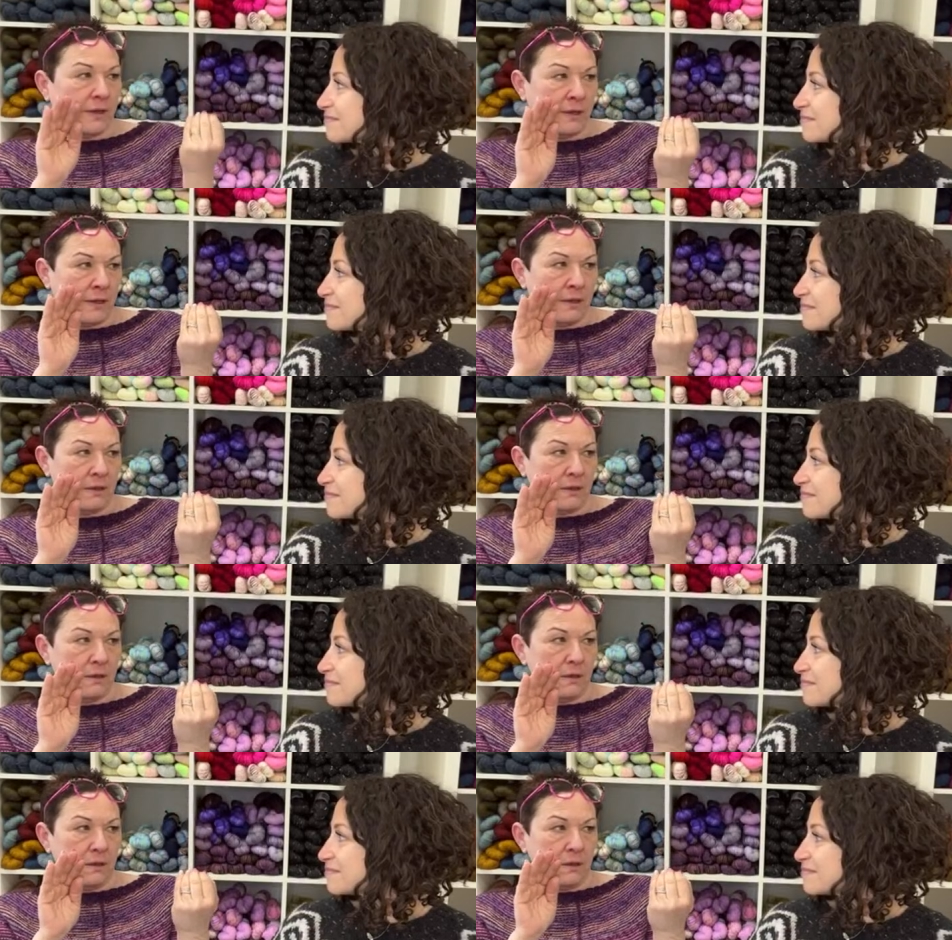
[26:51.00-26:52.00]
Speaker 1: in it.
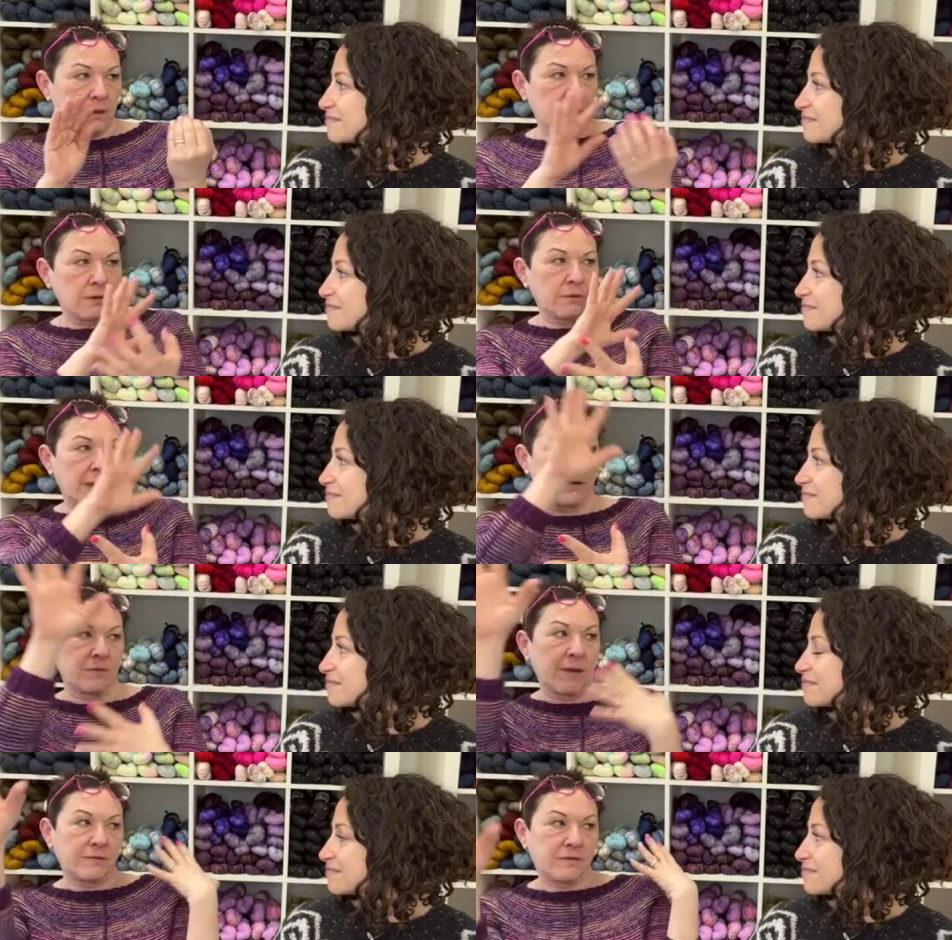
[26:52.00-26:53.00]
You know, it has
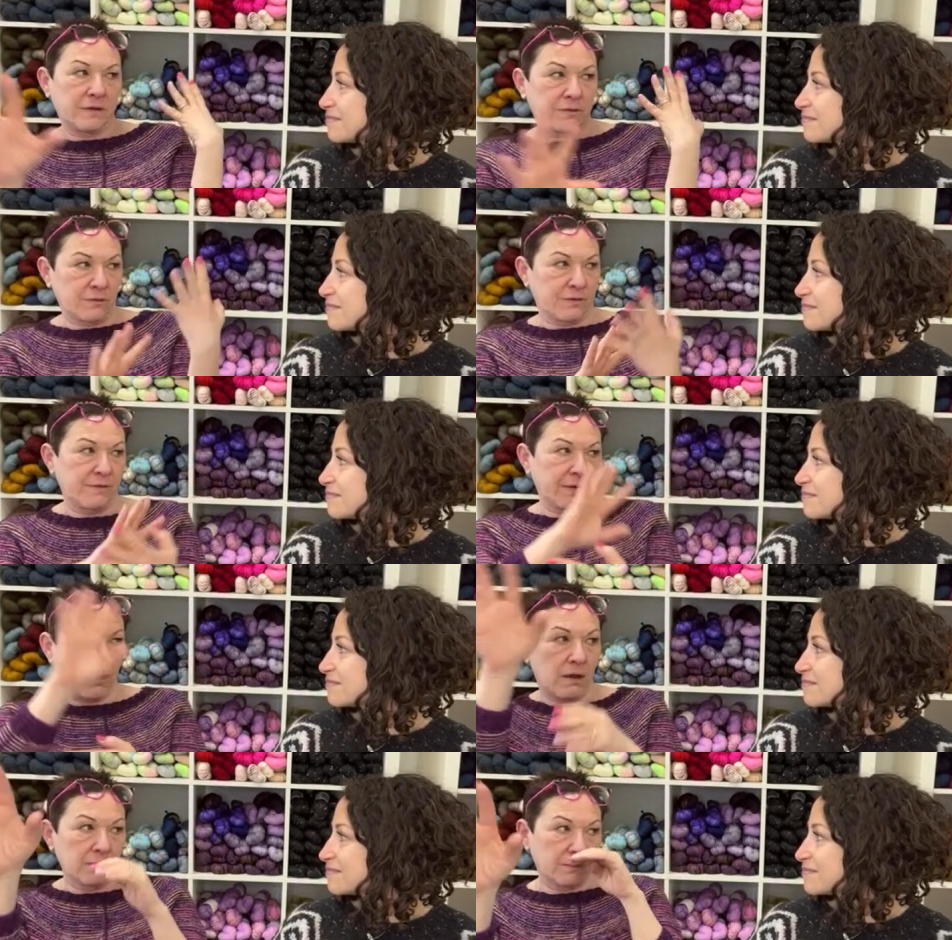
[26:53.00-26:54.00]
about six or seven
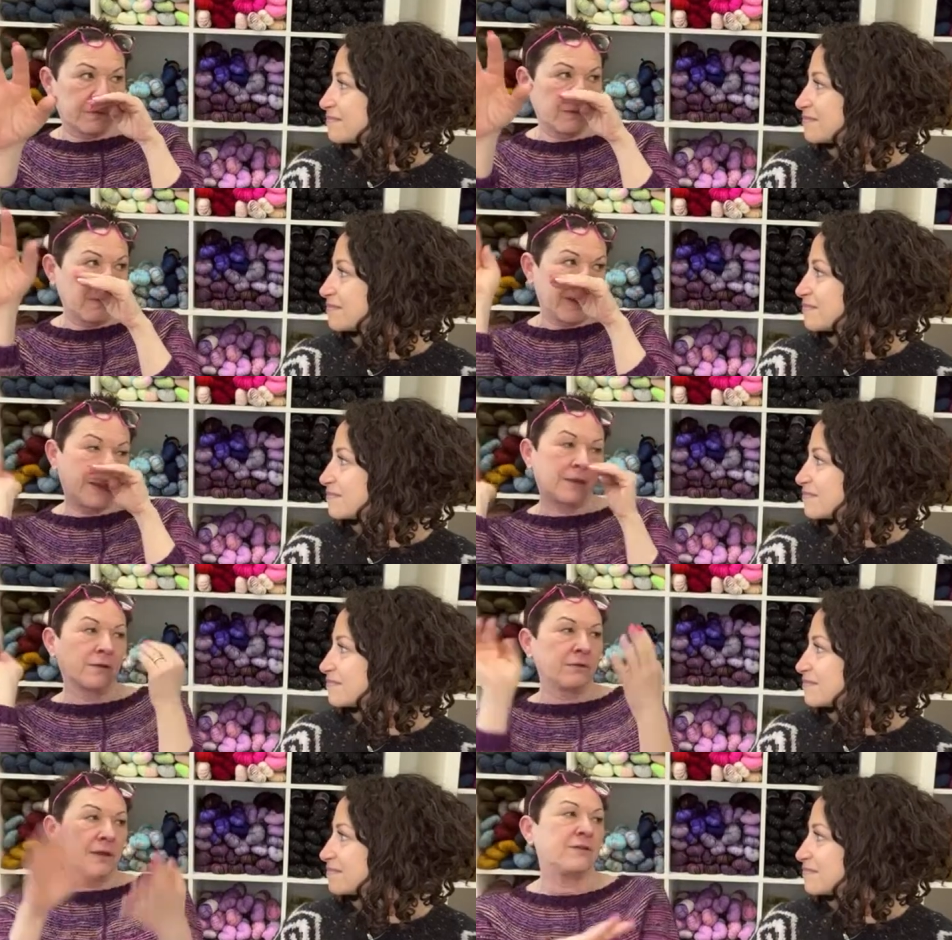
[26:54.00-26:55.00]
colors the way, you
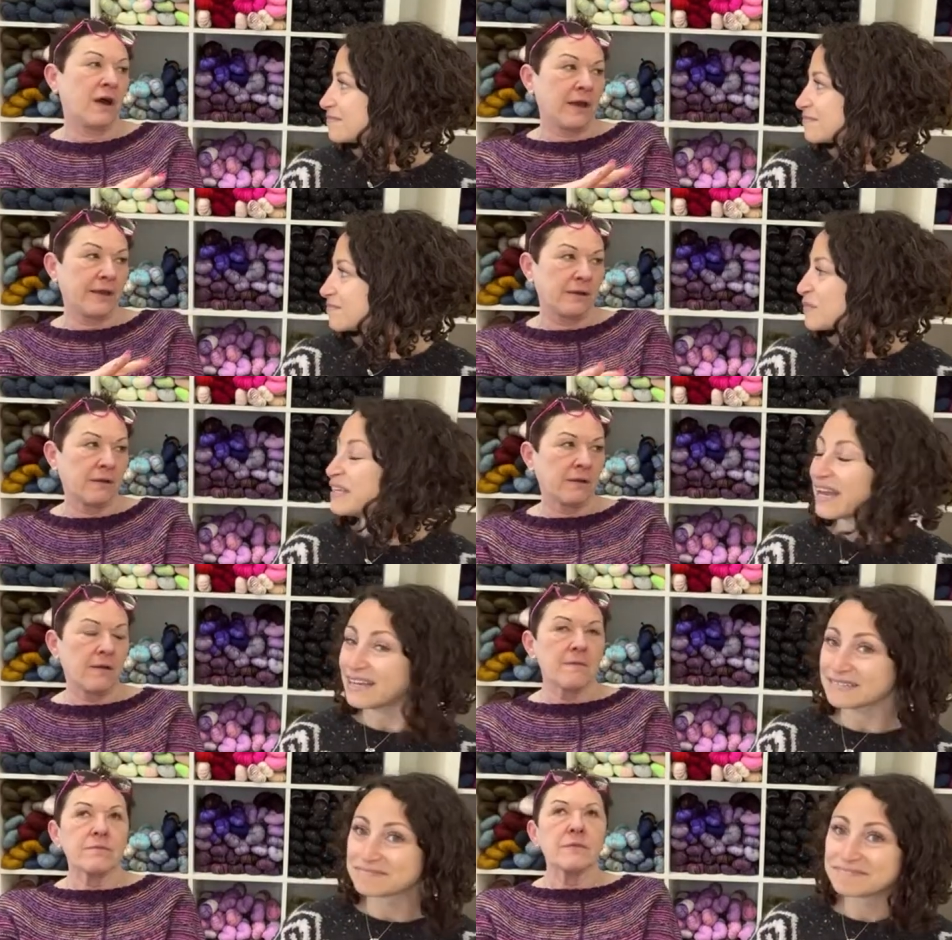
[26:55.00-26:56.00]
know, they dye it. Yeah.
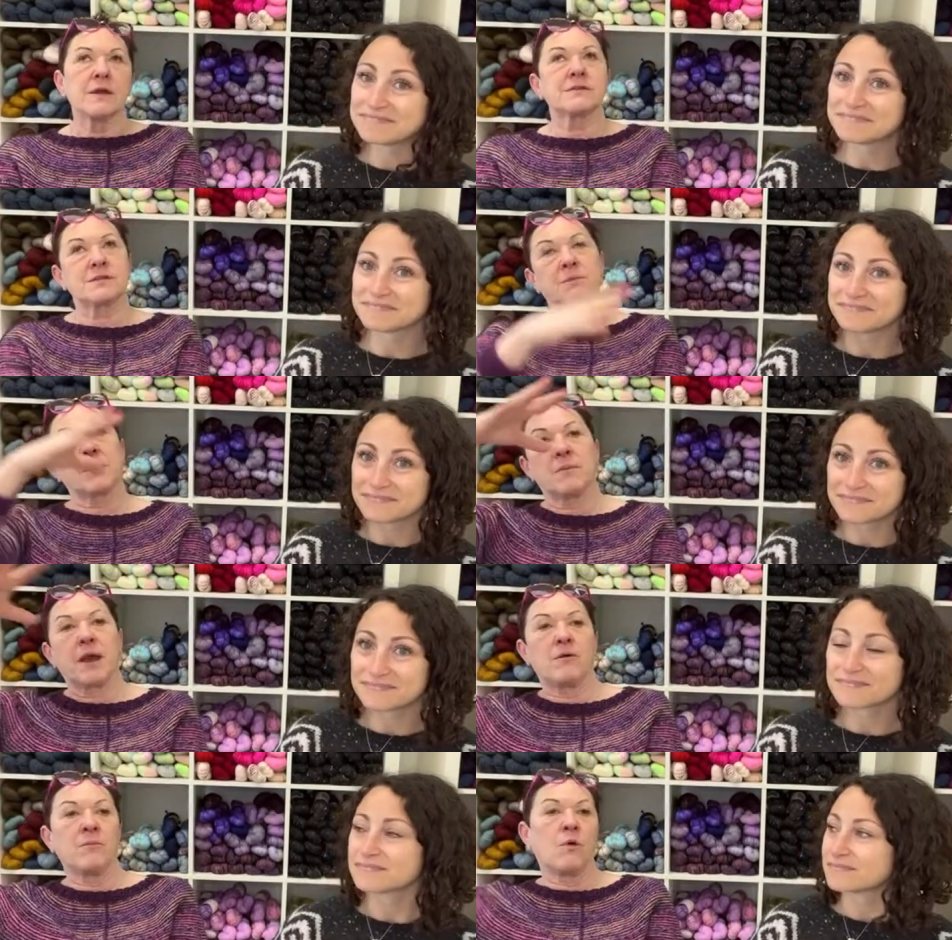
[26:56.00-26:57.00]
Some come
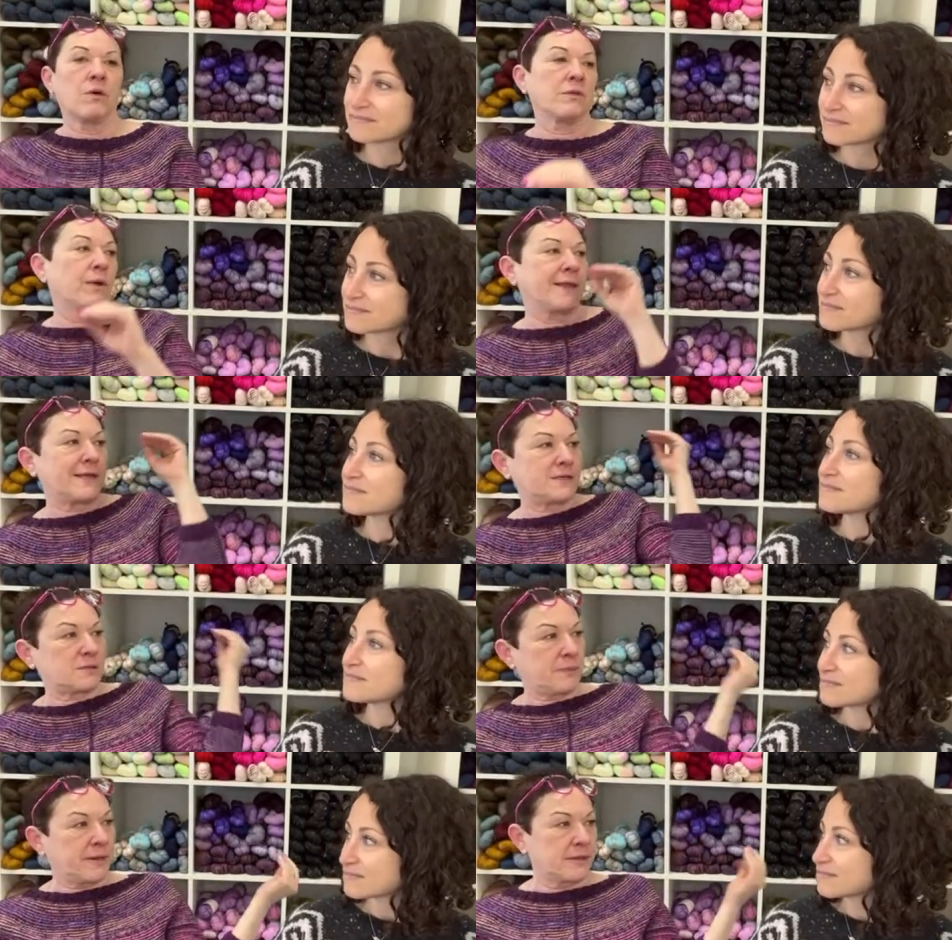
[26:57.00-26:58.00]
out more the way they
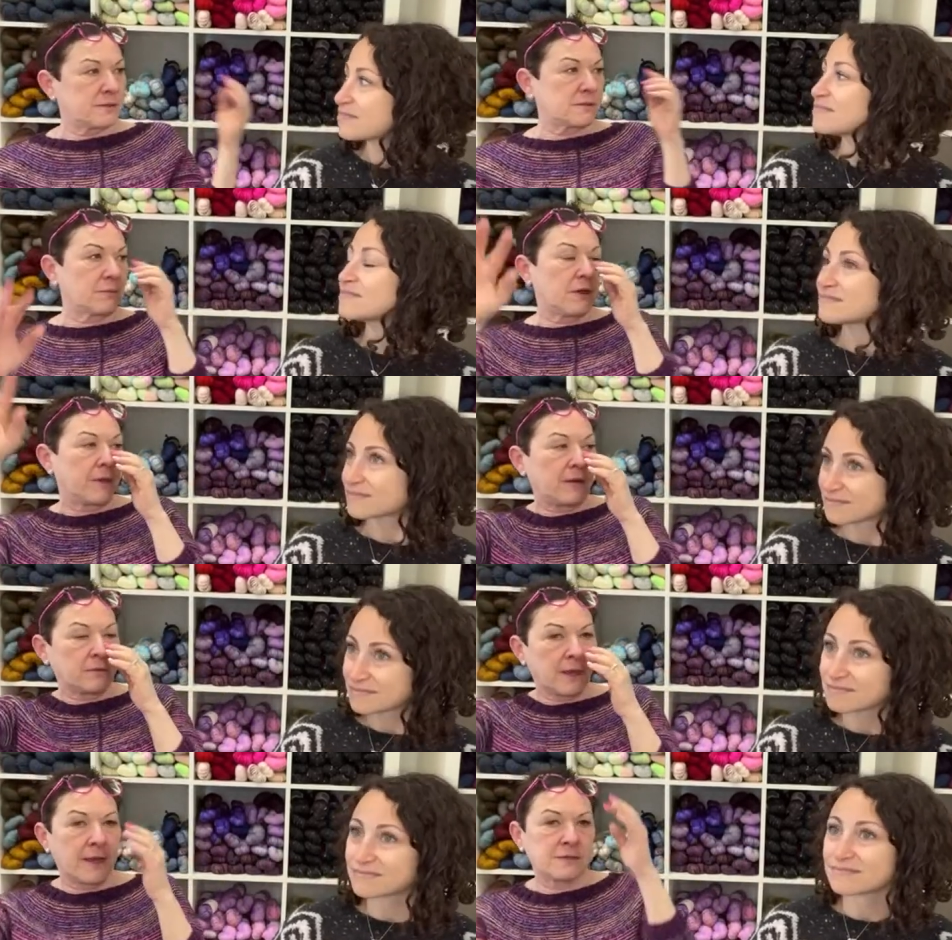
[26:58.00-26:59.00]
spin it. Some come out
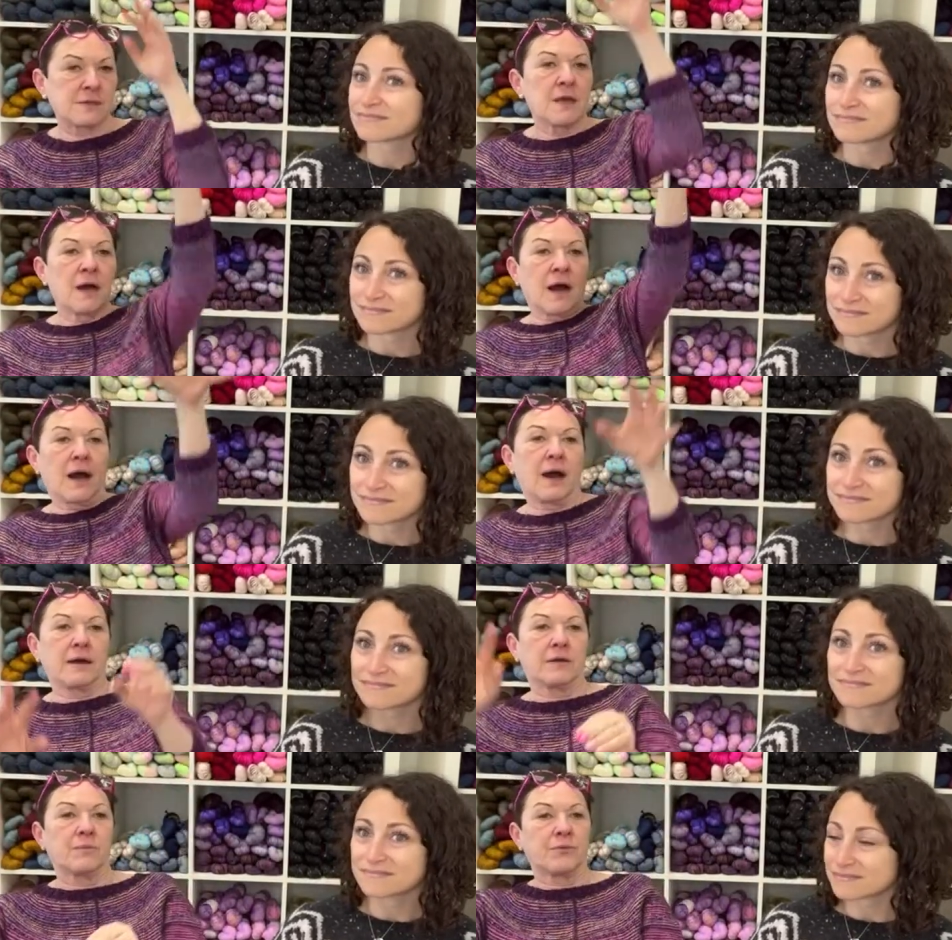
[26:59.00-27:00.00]
less
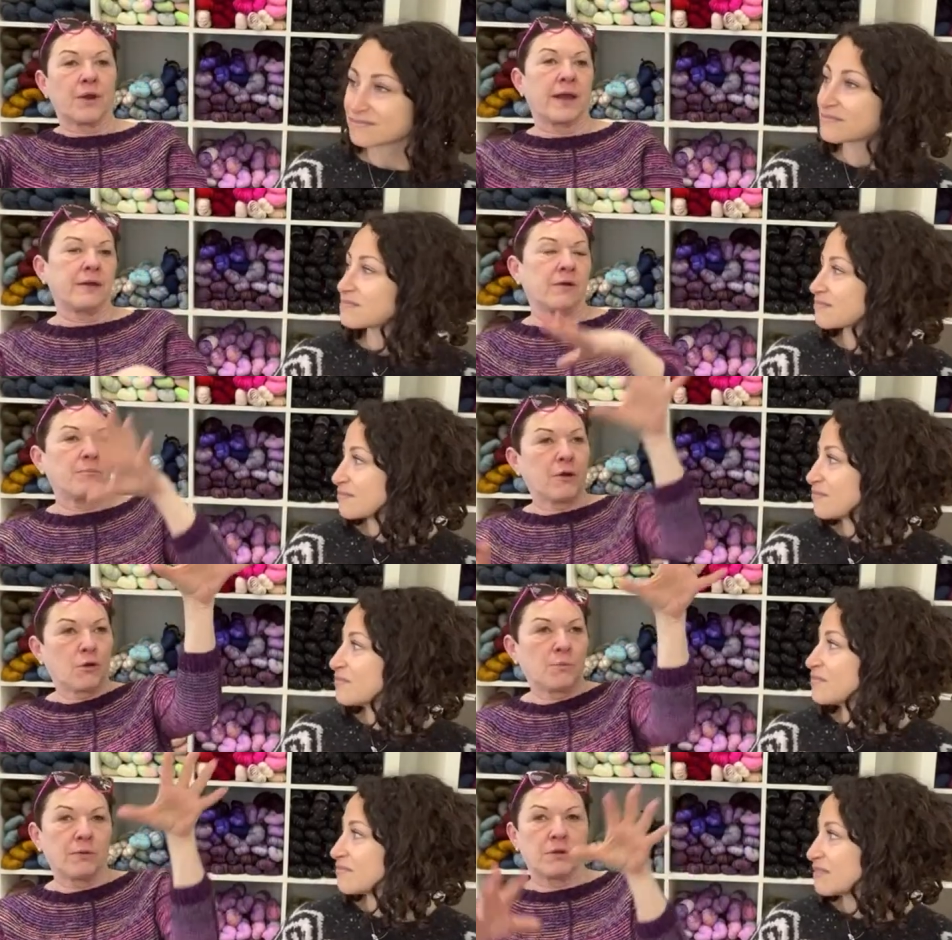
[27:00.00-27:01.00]
hot or bright or
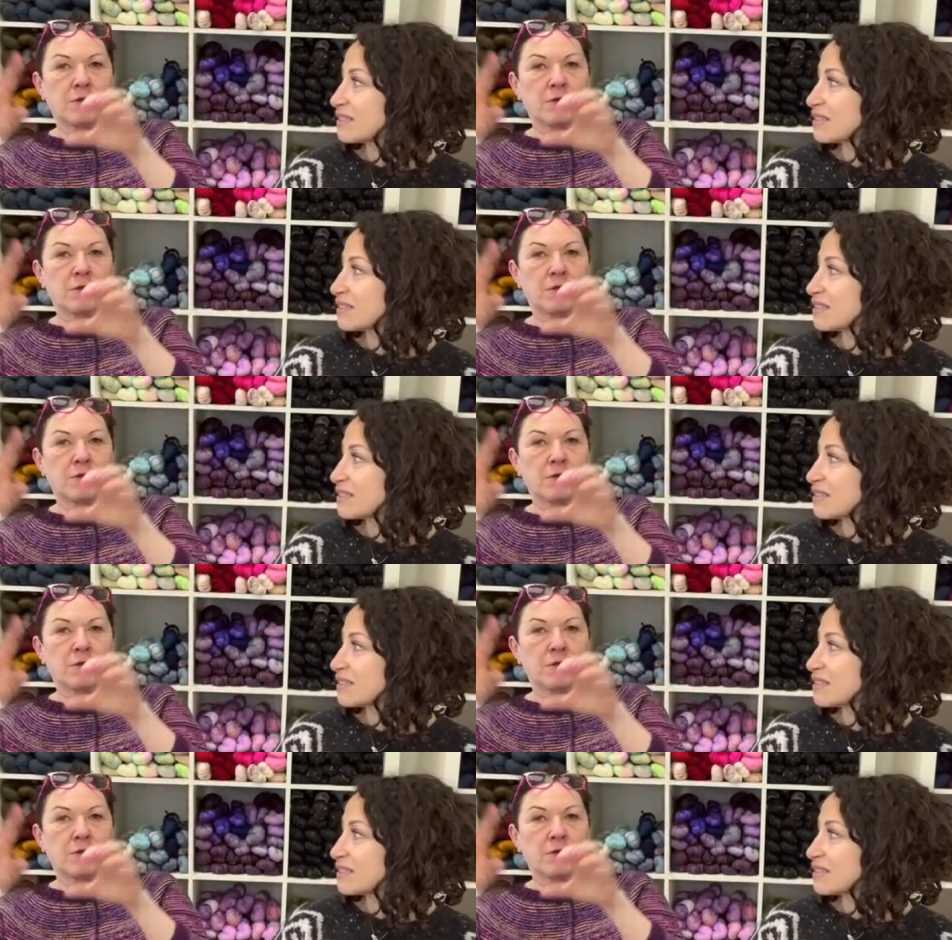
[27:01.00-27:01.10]
purple or